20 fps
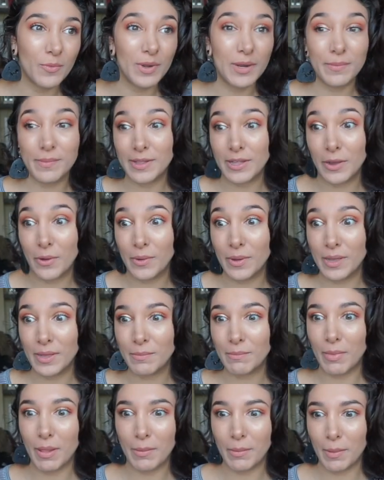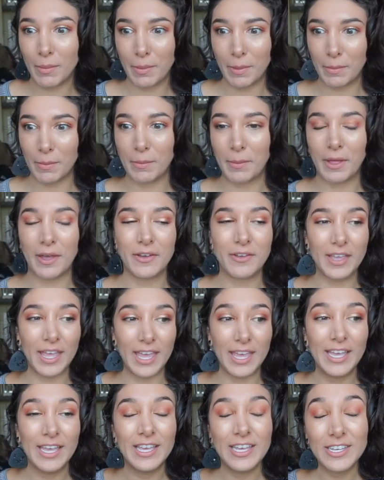When am I going? Blah, blah, blah, blah, blah.
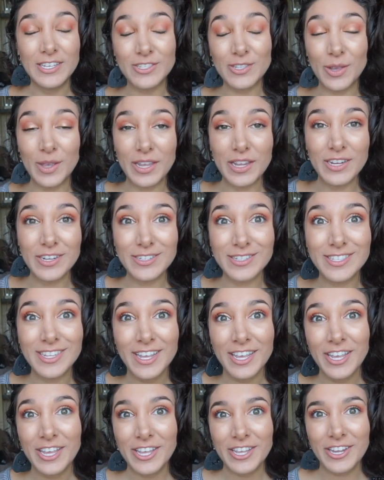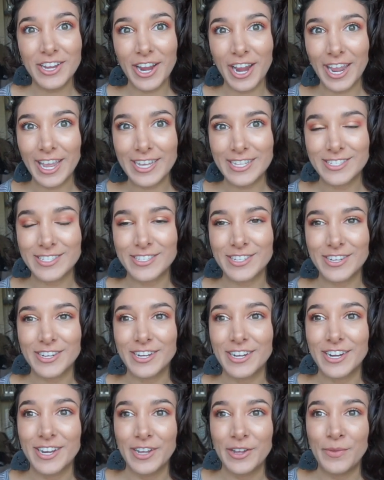Okay, so here's your
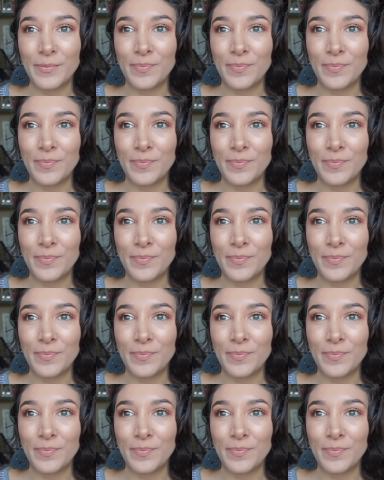answer.